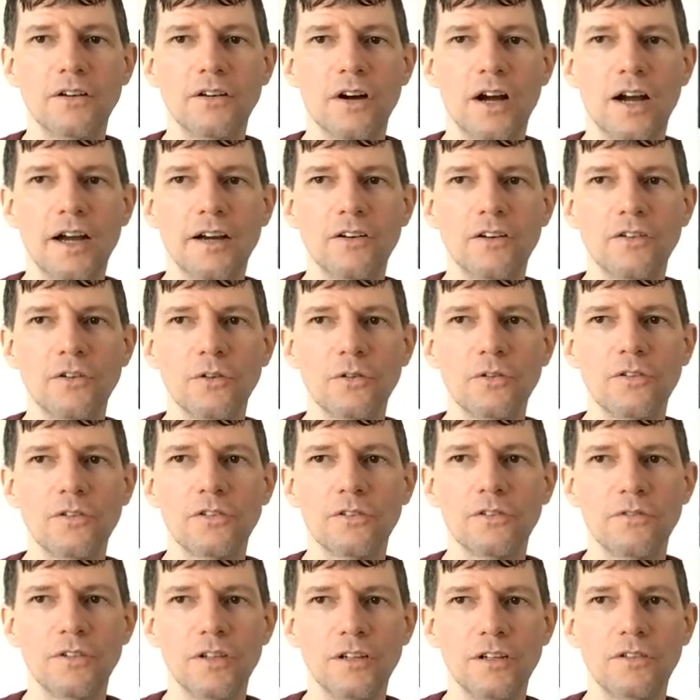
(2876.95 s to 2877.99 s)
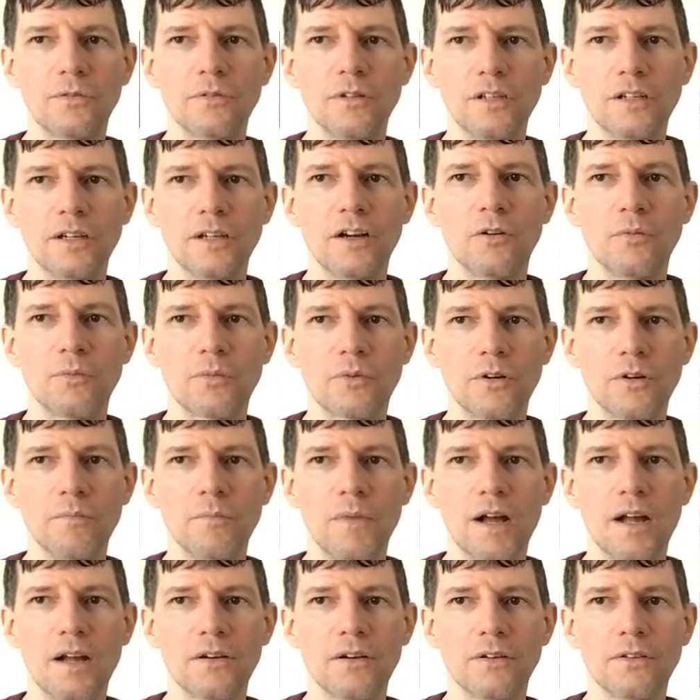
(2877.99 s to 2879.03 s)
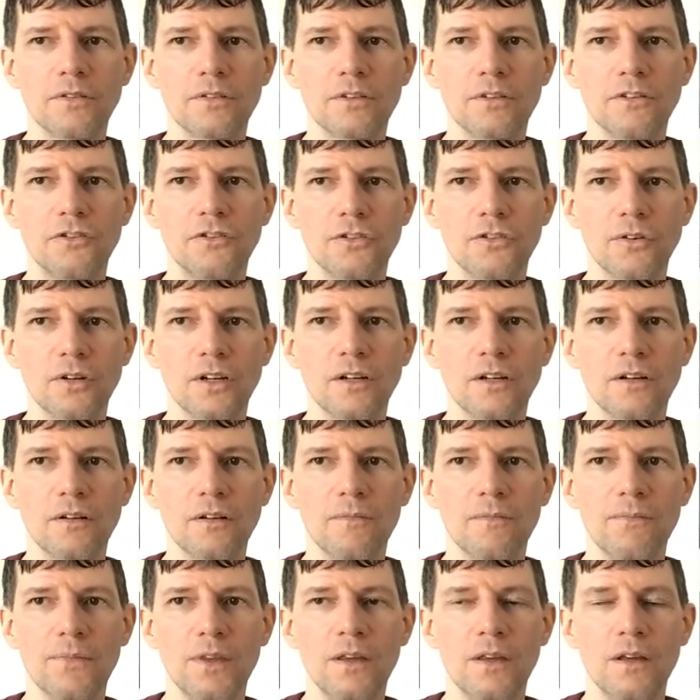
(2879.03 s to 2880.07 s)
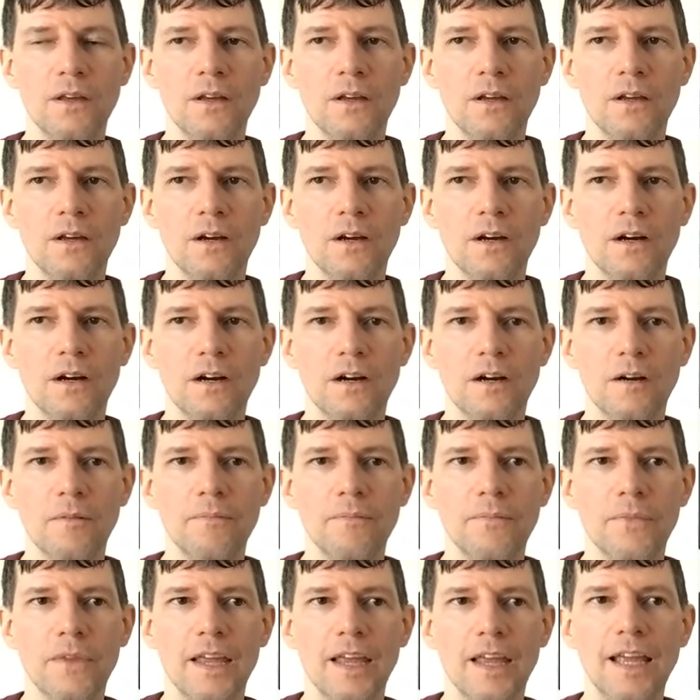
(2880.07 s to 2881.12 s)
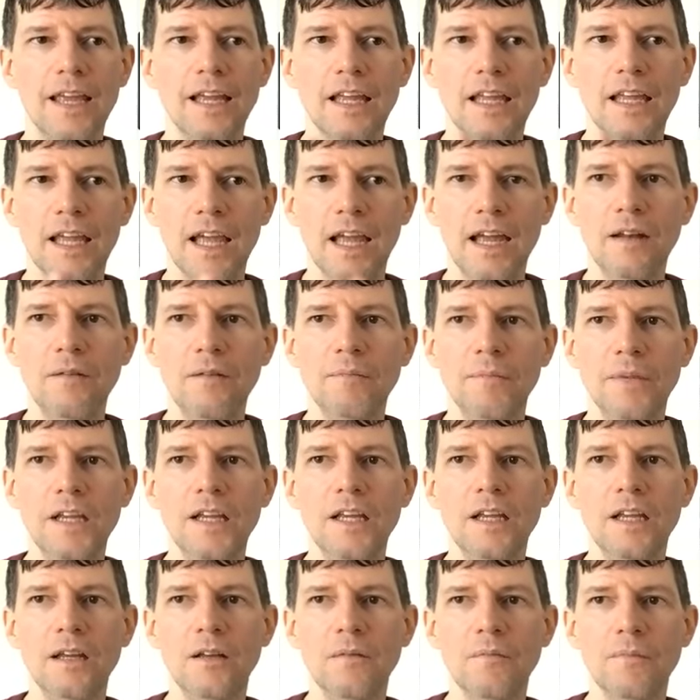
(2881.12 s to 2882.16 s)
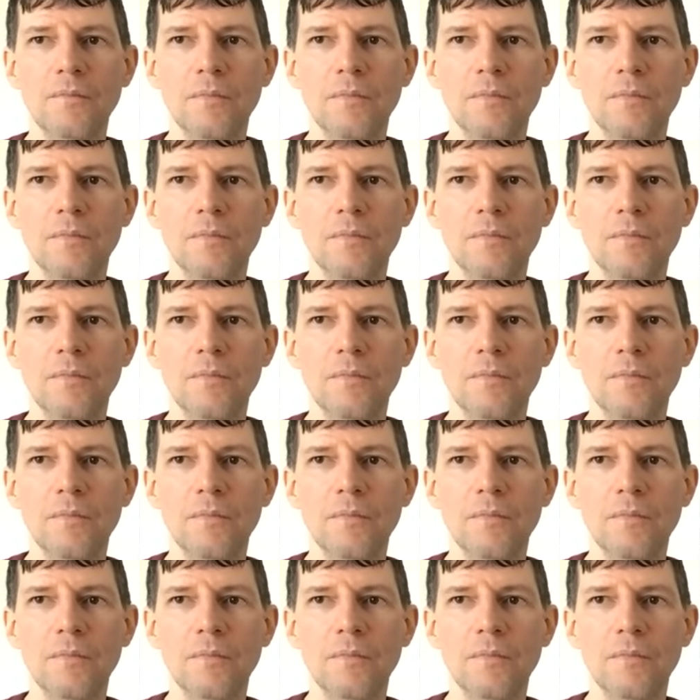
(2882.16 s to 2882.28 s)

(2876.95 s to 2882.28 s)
you know, higher doses of D3 to help remodel the joint. Um, it can be